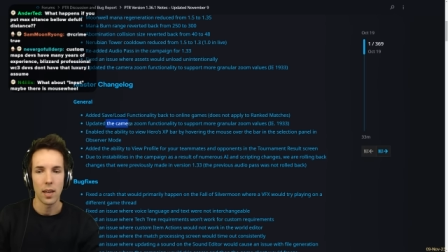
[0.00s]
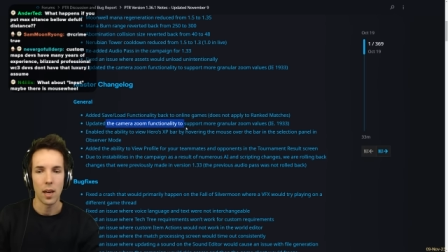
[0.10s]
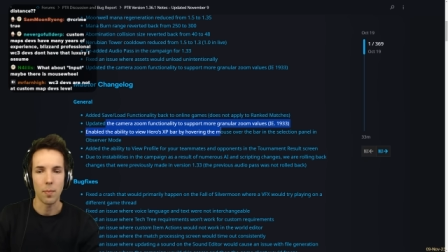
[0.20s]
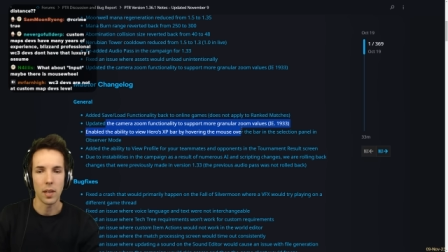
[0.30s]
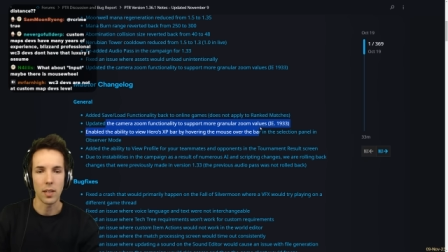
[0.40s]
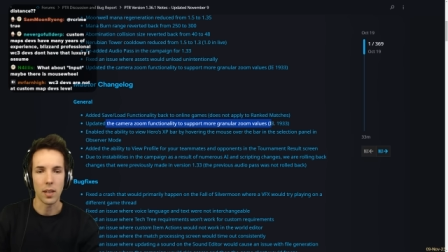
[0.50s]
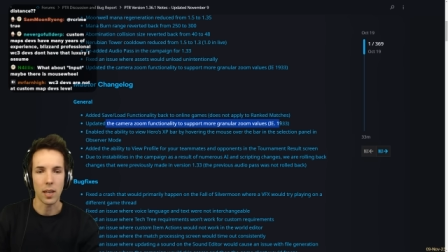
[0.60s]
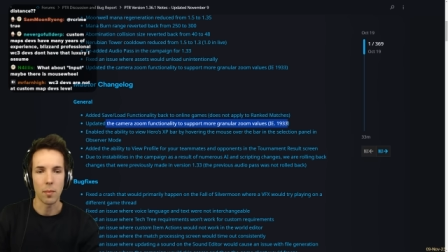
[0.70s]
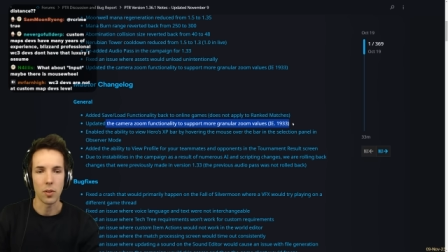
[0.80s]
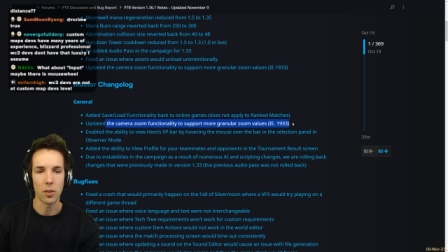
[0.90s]
Updated
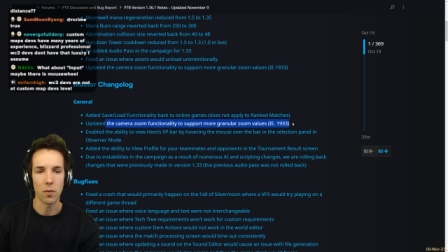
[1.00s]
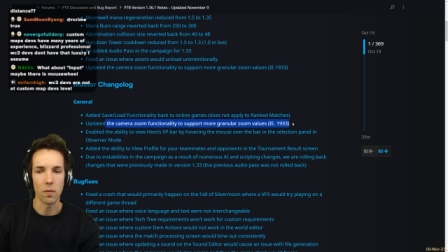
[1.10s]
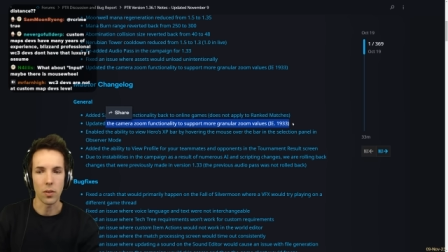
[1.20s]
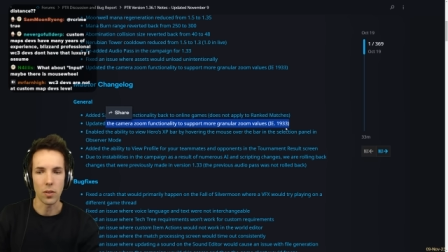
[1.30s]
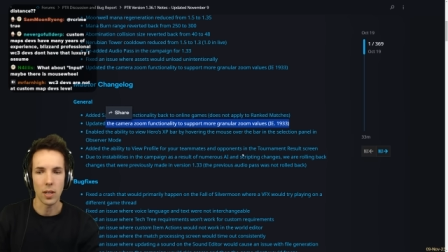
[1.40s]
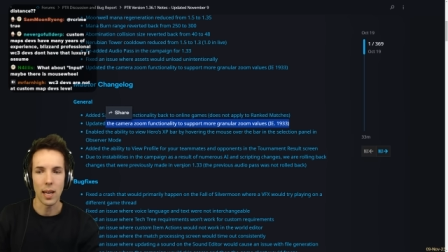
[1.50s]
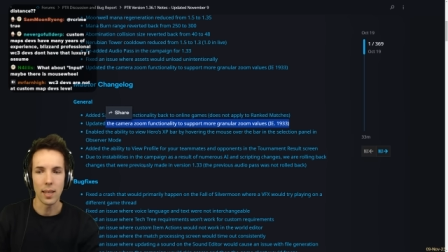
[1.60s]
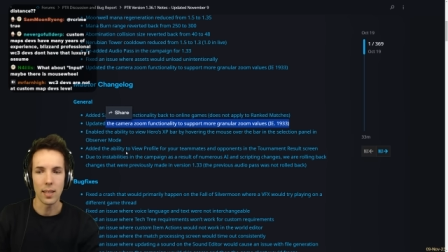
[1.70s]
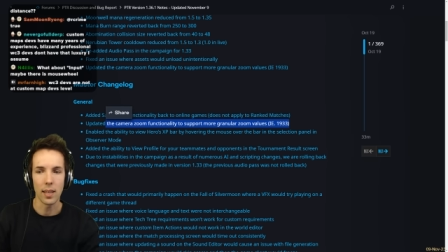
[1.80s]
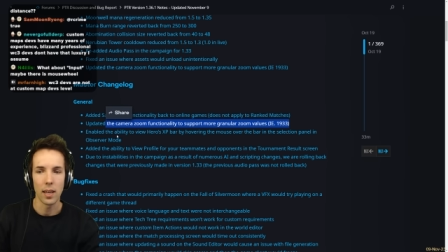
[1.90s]
camera zoom
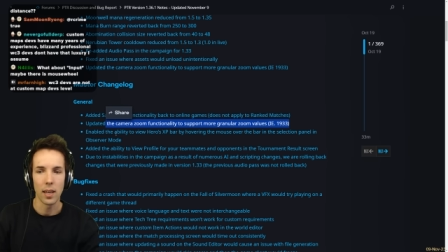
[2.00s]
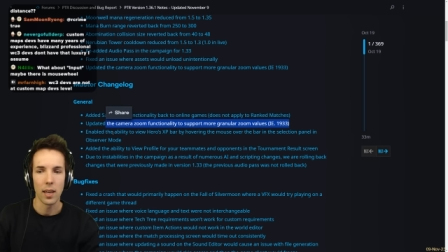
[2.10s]
functionality,